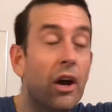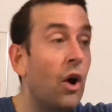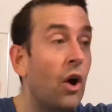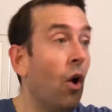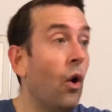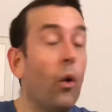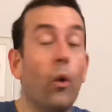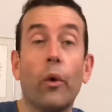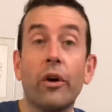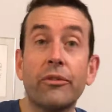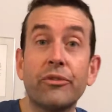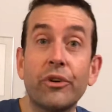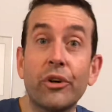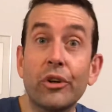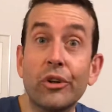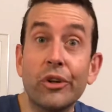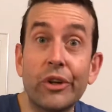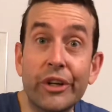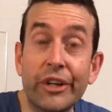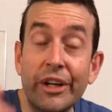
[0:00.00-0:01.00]
Or if you're
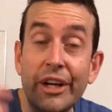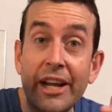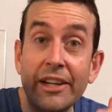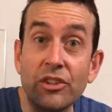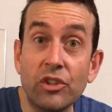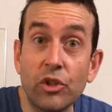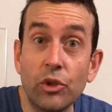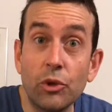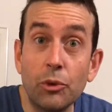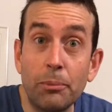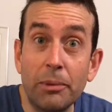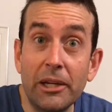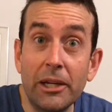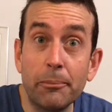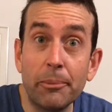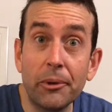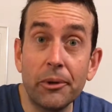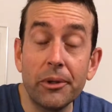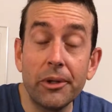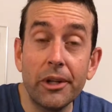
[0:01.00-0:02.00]
looking at two
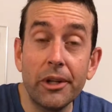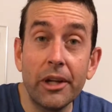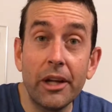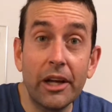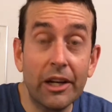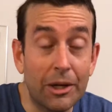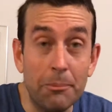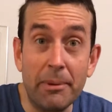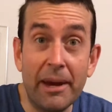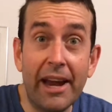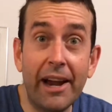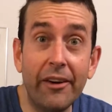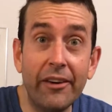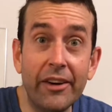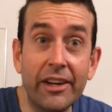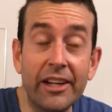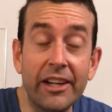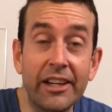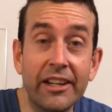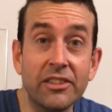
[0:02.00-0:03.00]
people, comparing
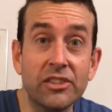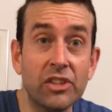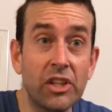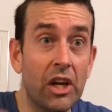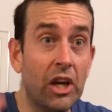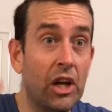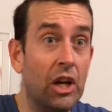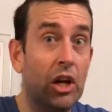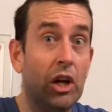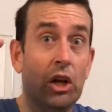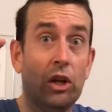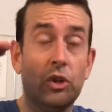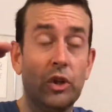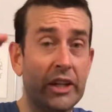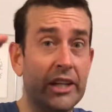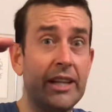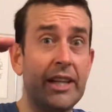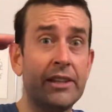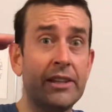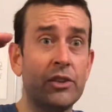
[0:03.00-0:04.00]
is
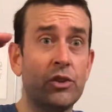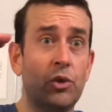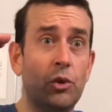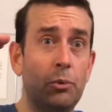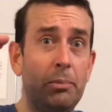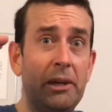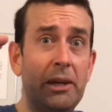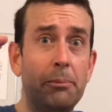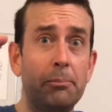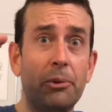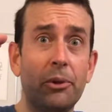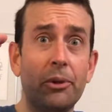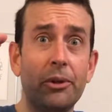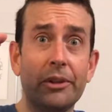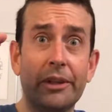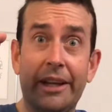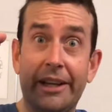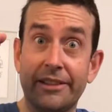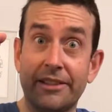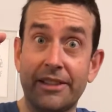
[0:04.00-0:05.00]
looking at the two people
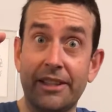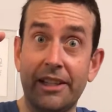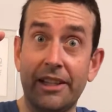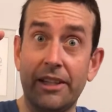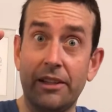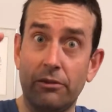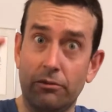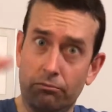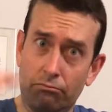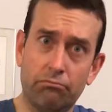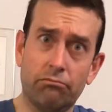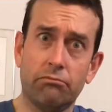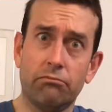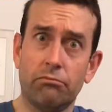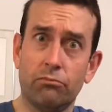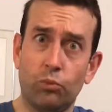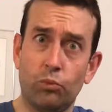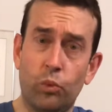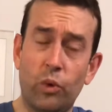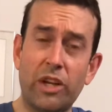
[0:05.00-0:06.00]
and seeing
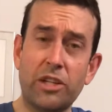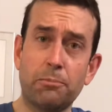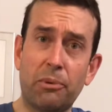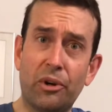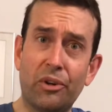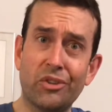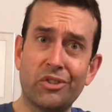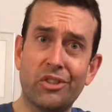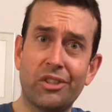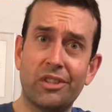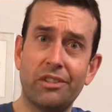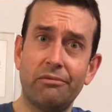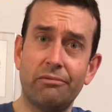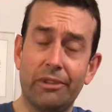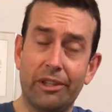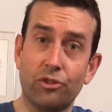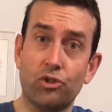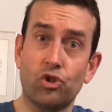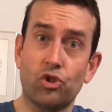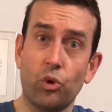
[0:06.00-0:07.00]
which person
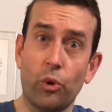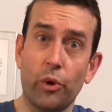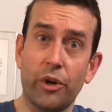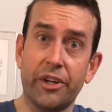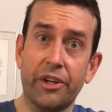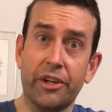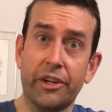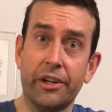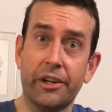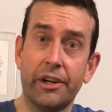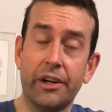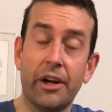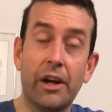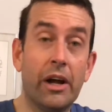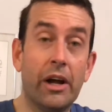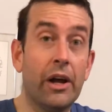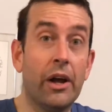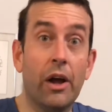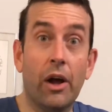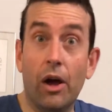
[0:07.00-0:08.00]
is shorter.
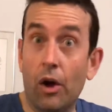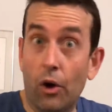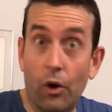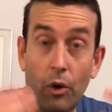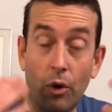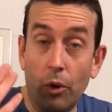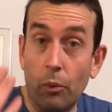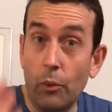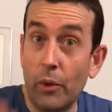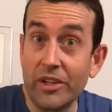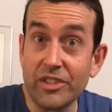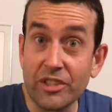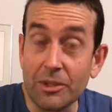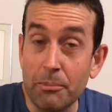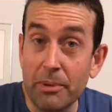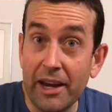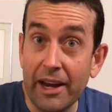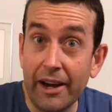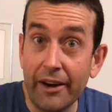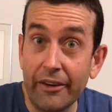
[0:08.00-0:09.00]
Or what's
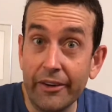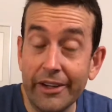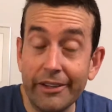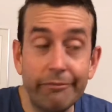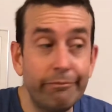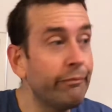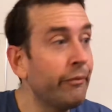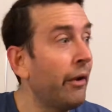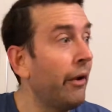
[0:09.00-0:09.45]
comparing?